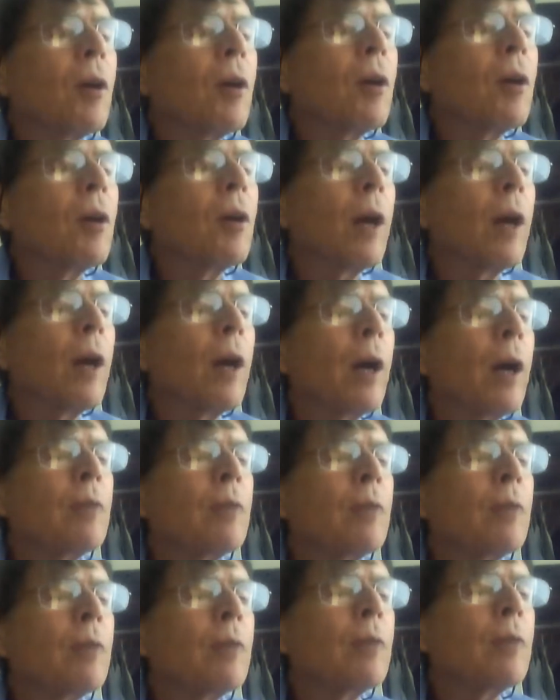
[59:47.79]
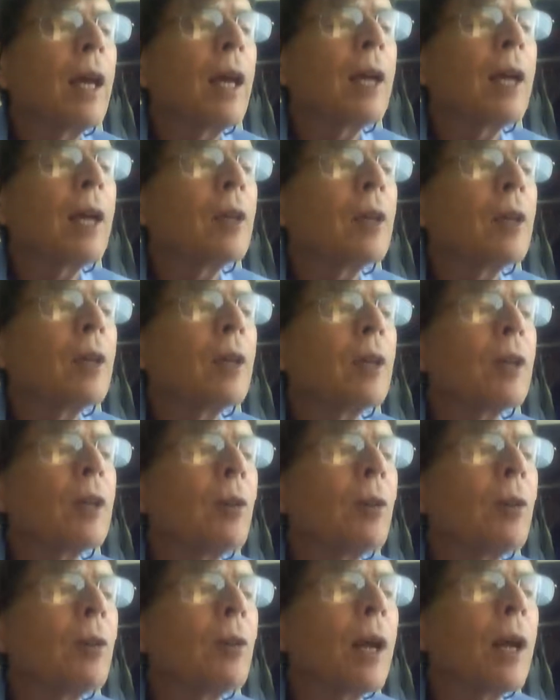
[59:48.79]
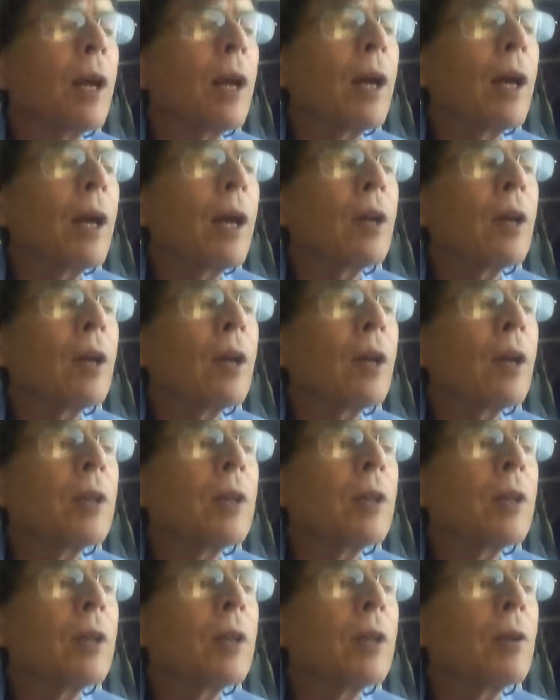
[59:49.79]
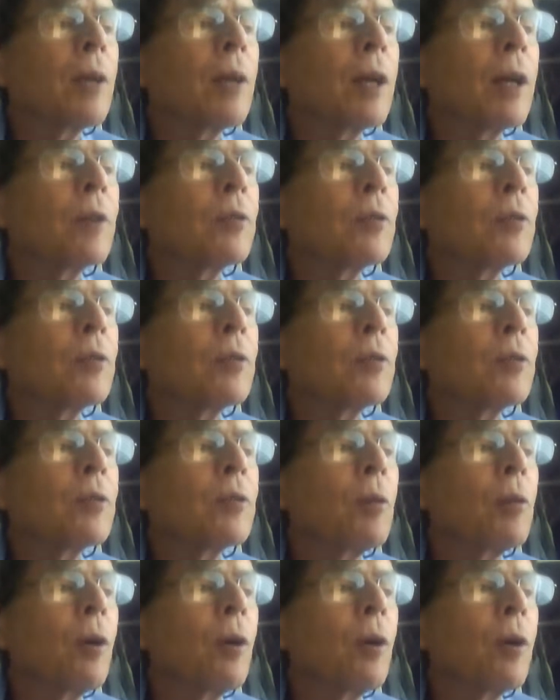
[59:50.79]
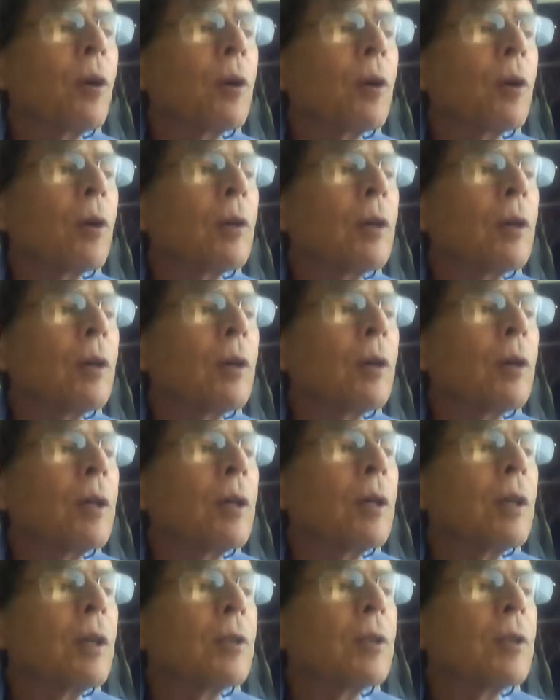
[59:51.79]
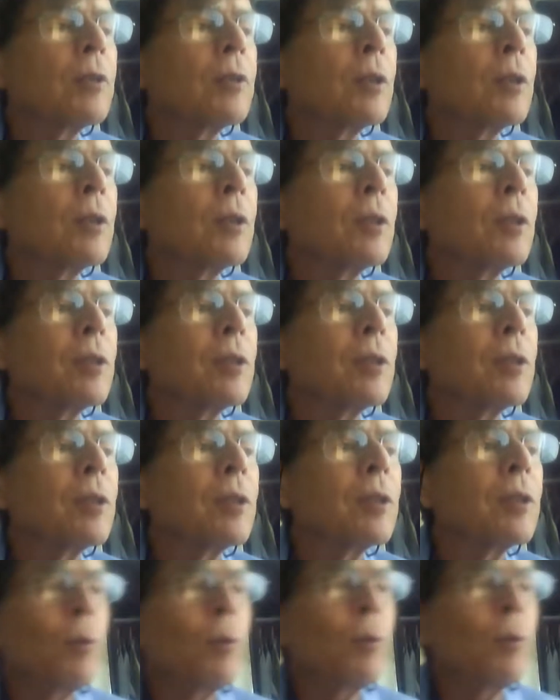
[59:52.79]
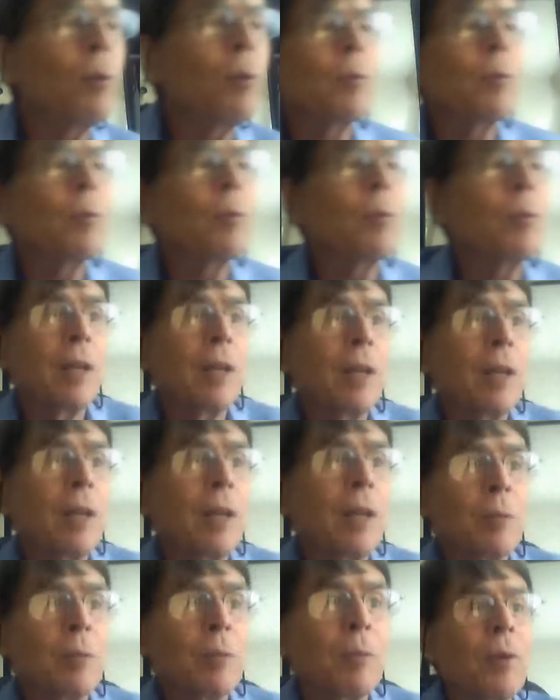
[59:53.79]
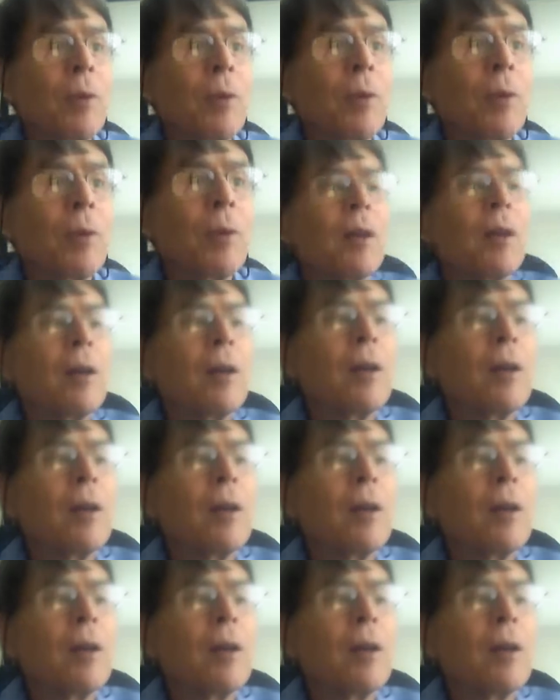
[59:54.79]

What if an exile or exiles had been around so long Since like the womb, yeah, some of them are,